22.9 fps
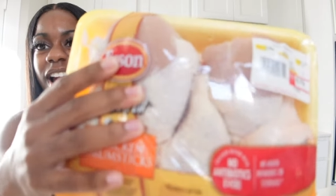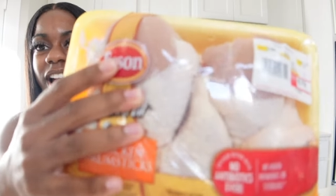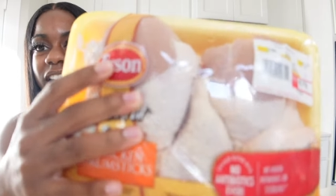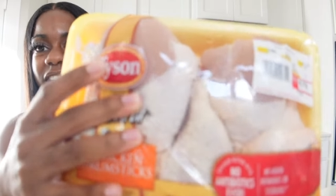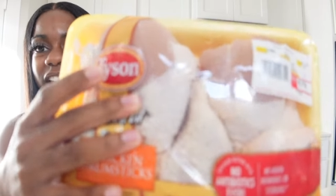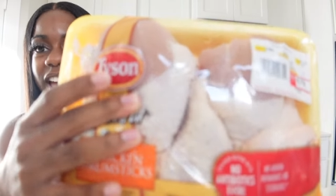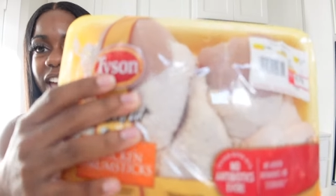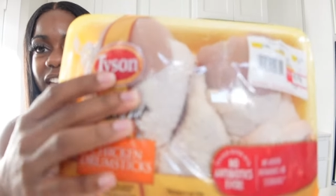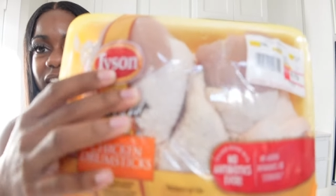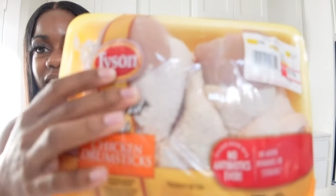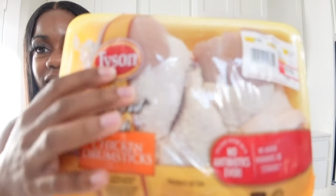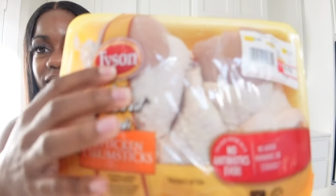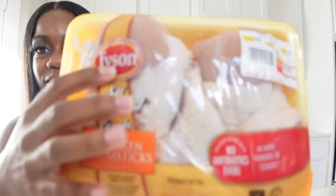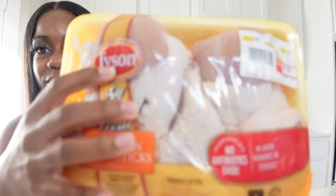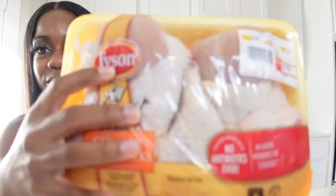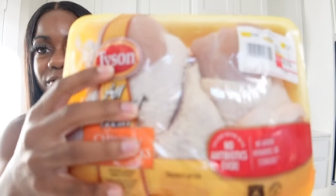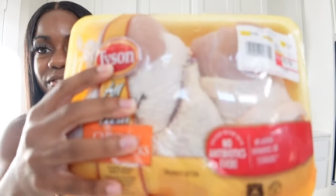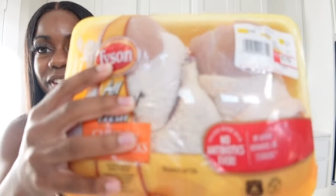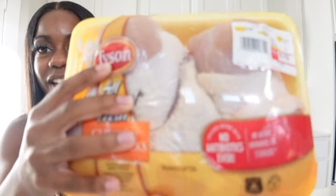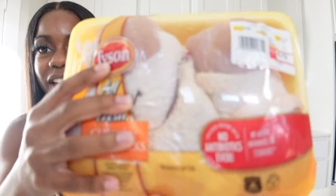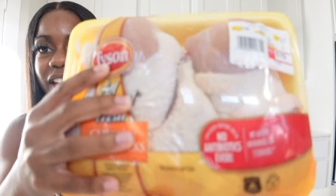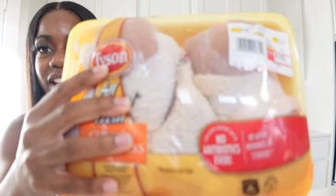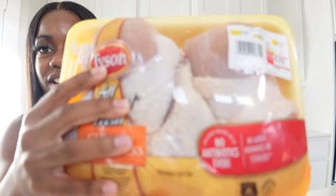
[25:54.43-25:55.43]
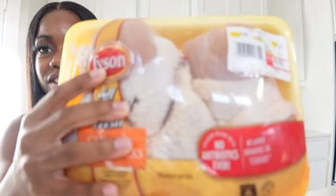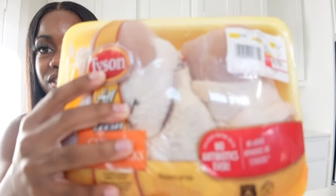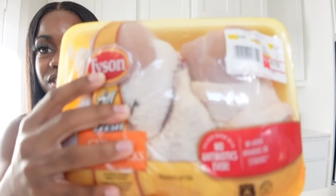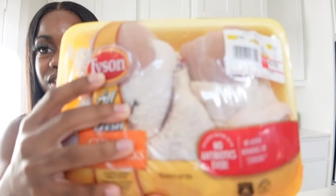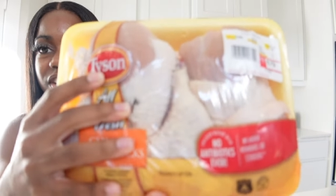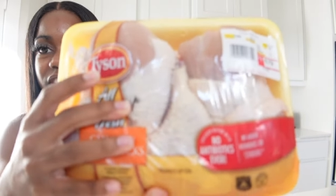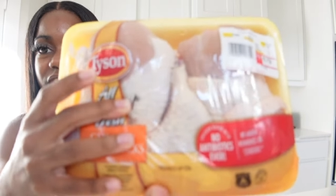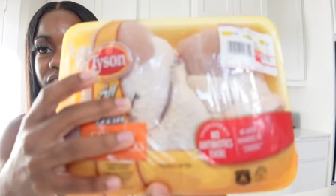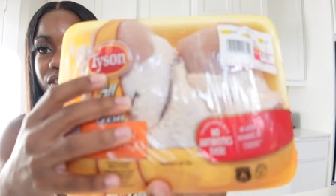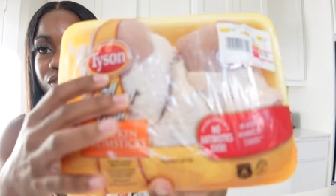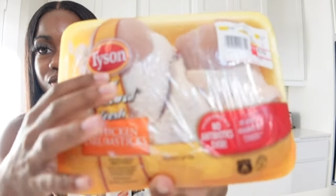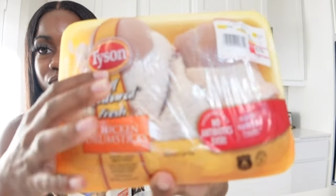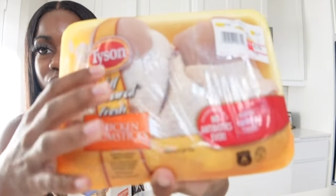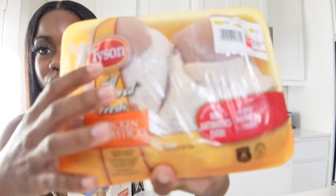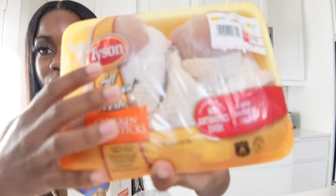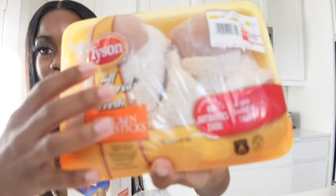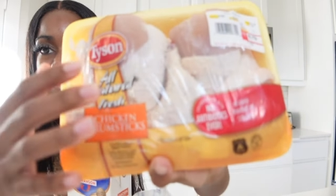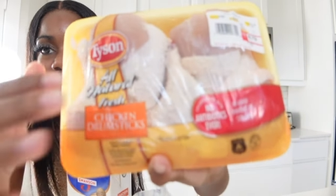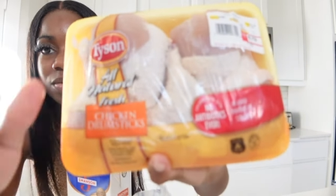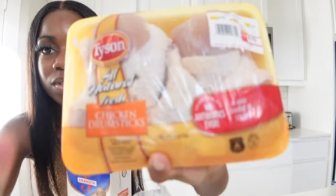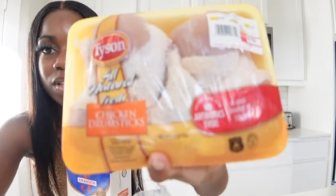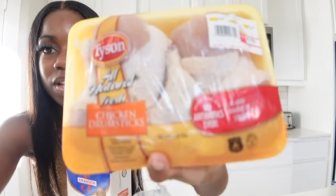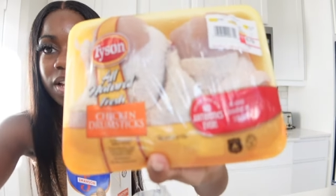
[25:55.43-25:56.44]
I hate fat chicken
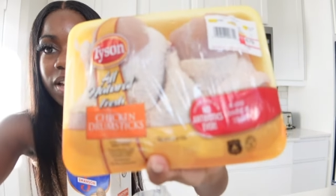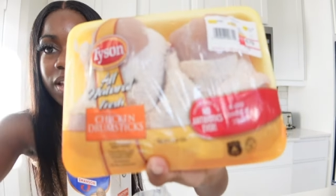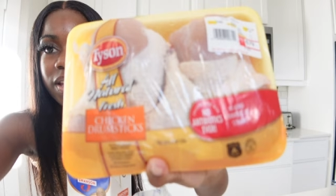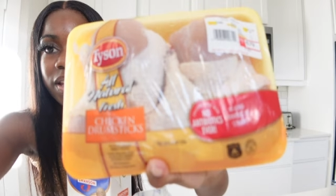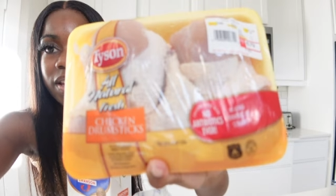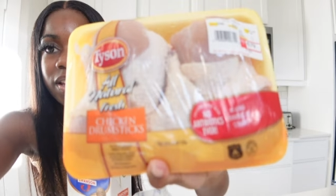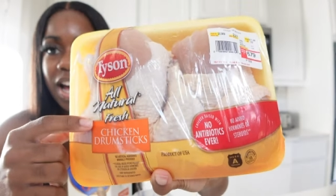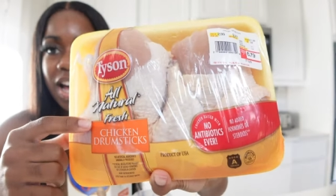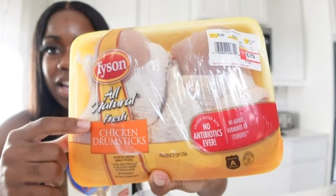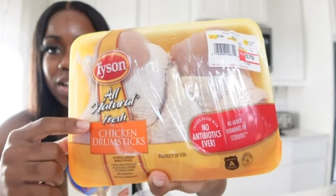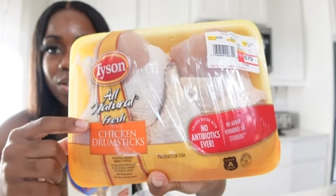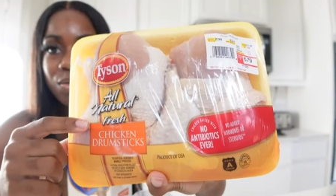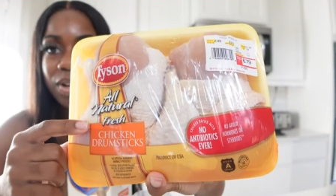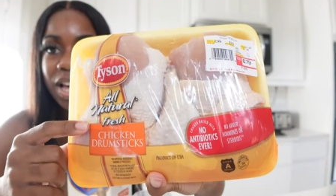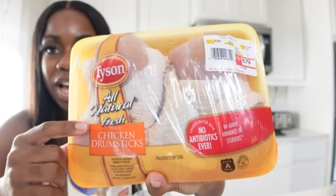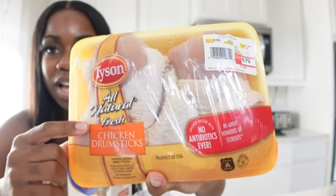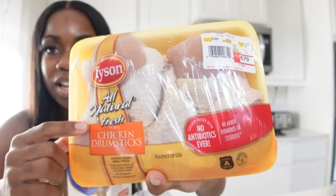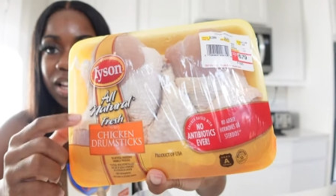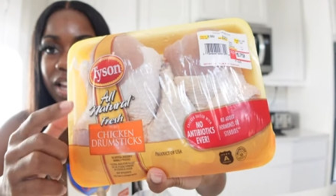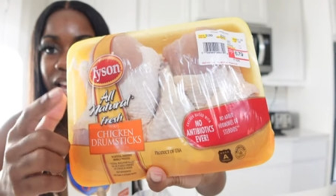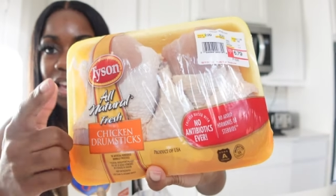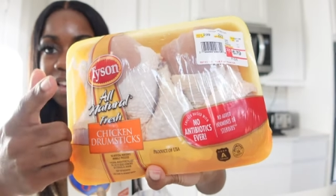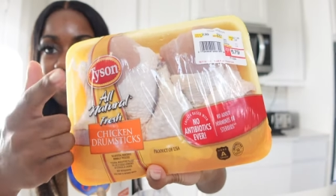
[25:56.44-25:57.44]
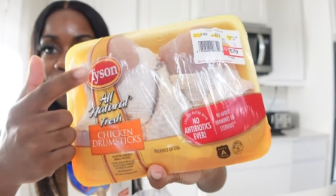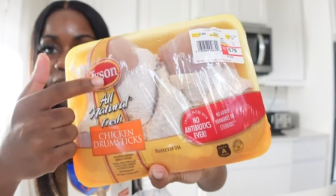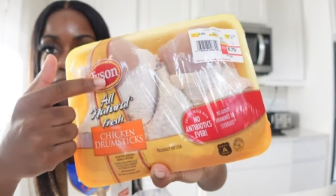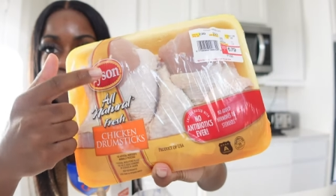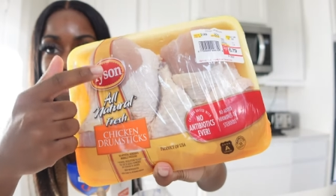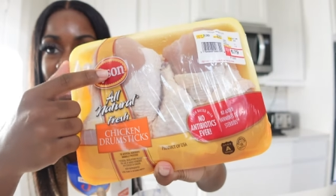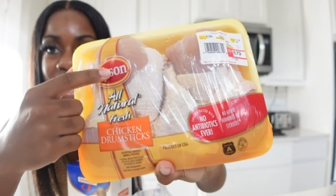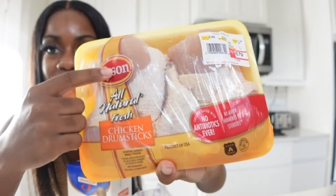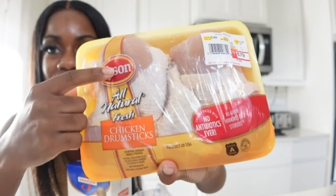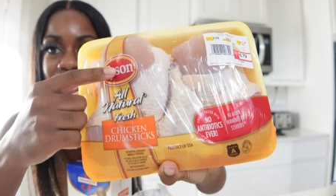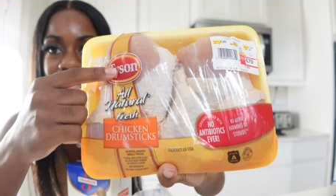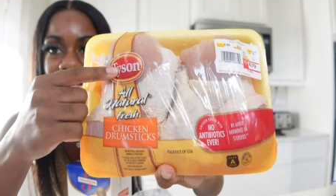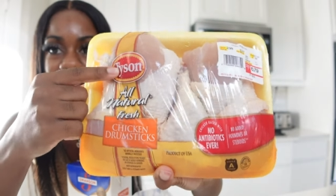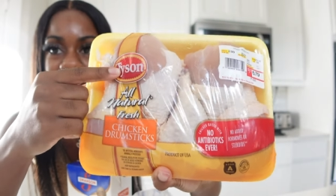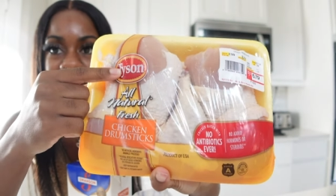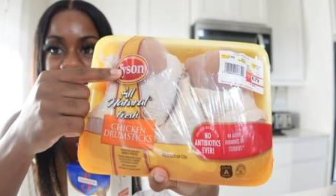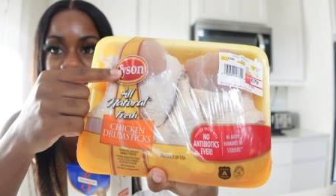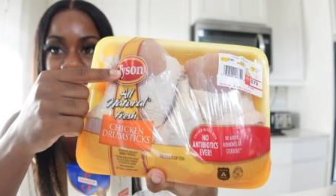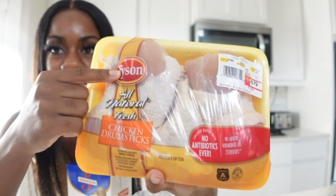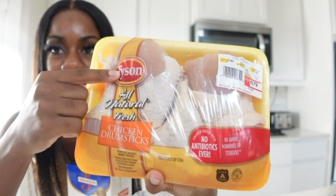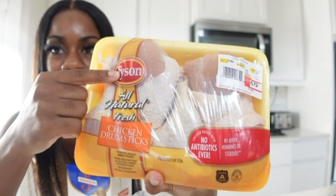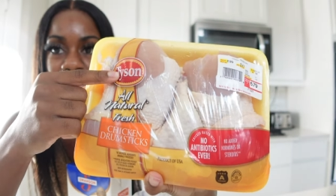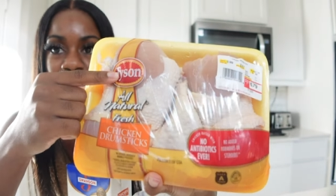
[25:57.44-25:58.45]
drums. Like, I do not like fat
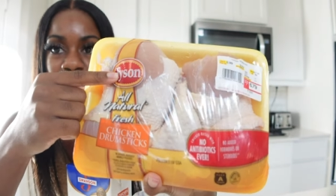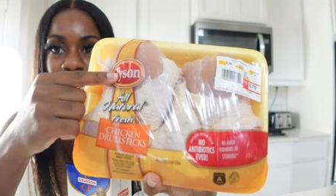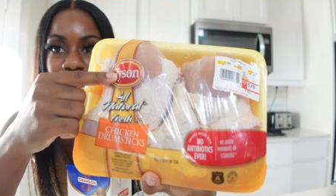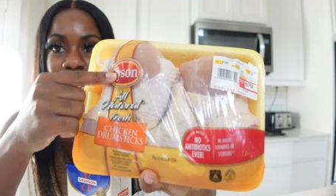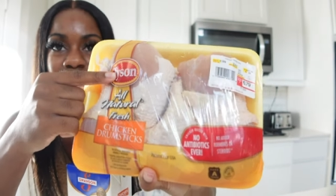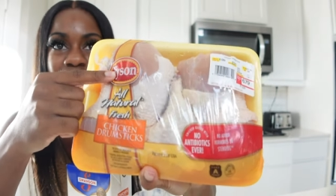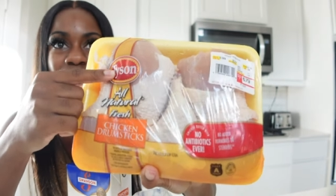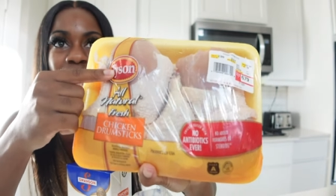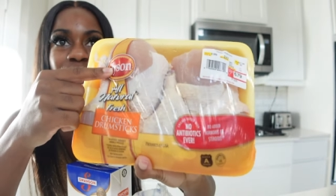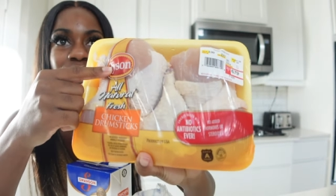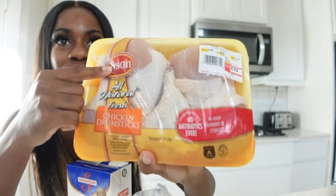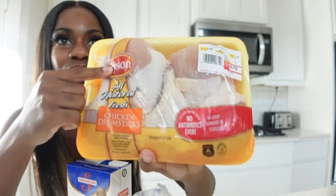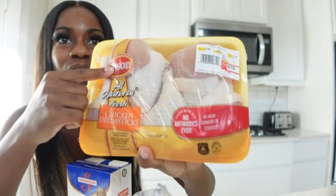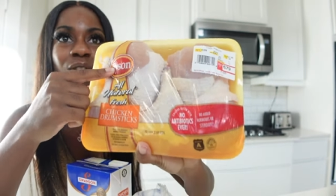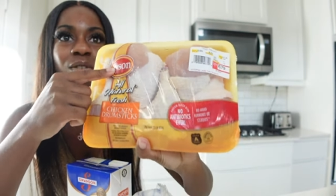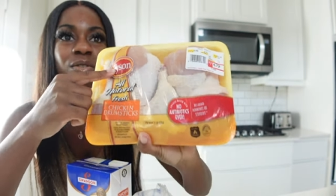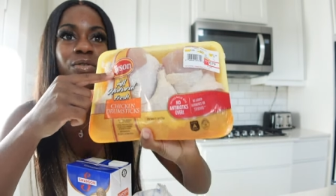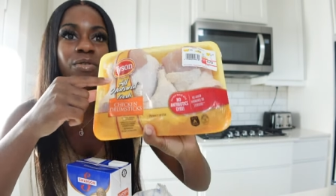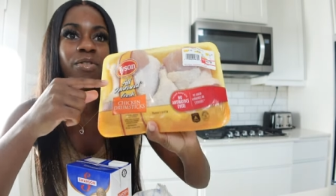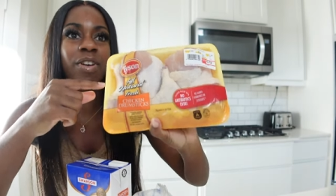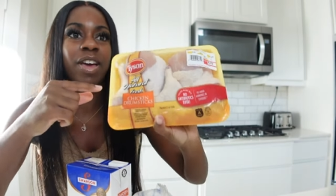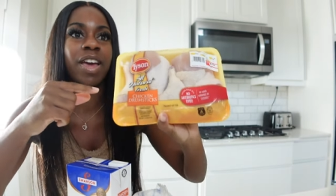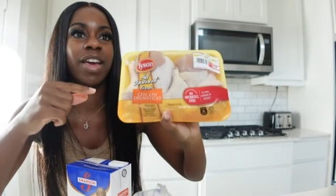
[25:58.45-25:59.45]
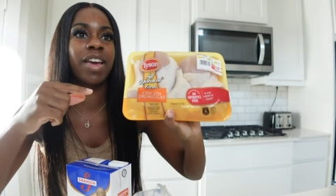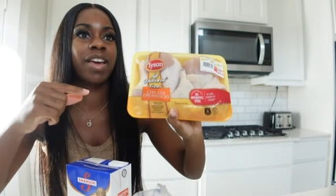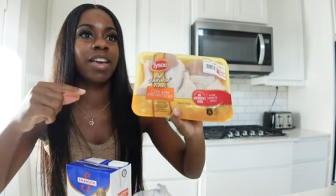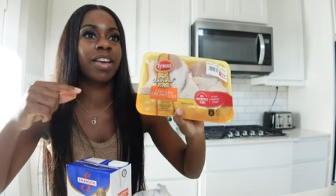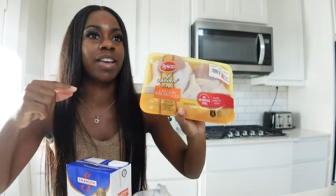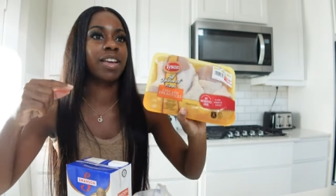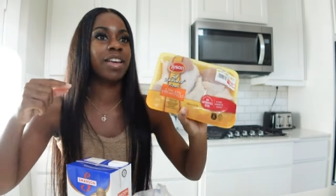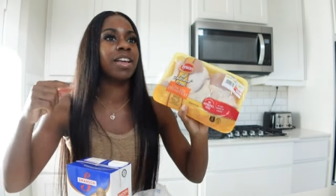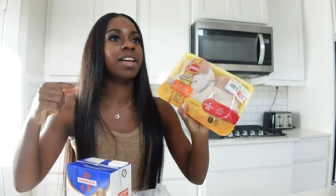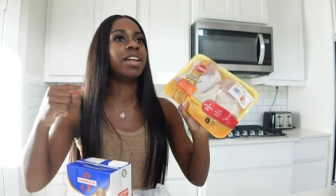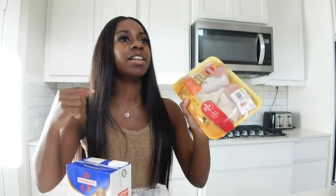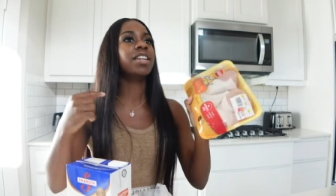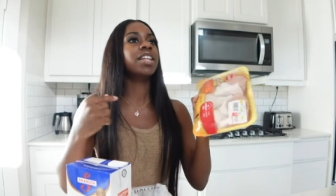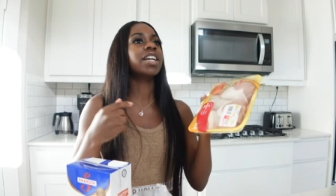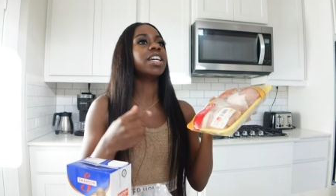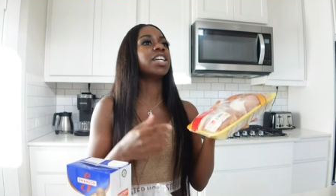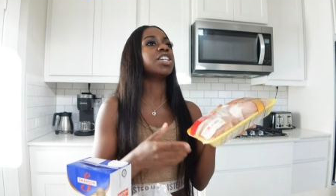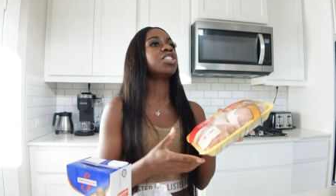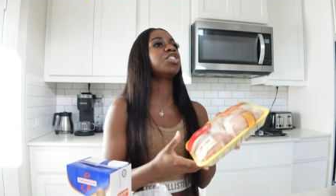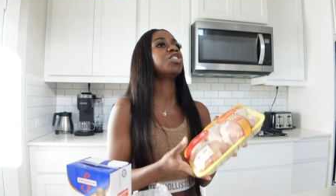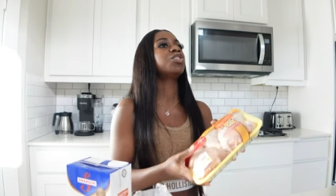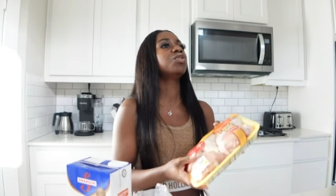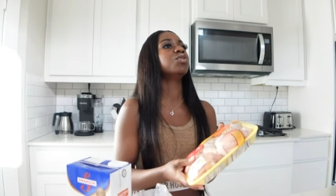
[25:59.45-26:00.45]
chicken drums. They are so fat. Look
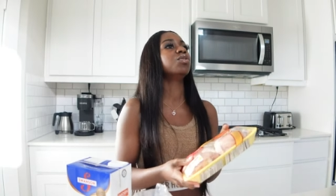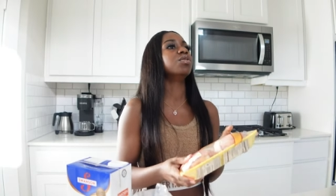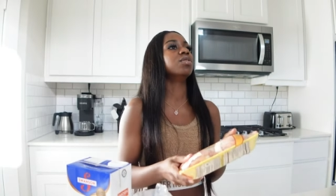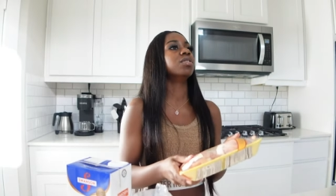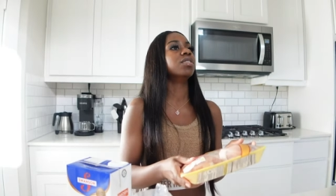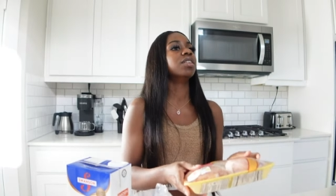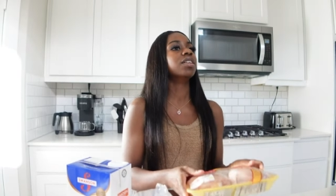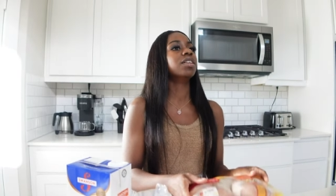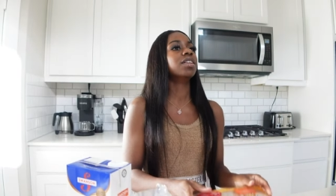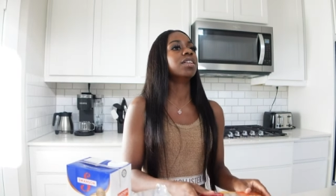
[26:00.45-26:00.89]
at you.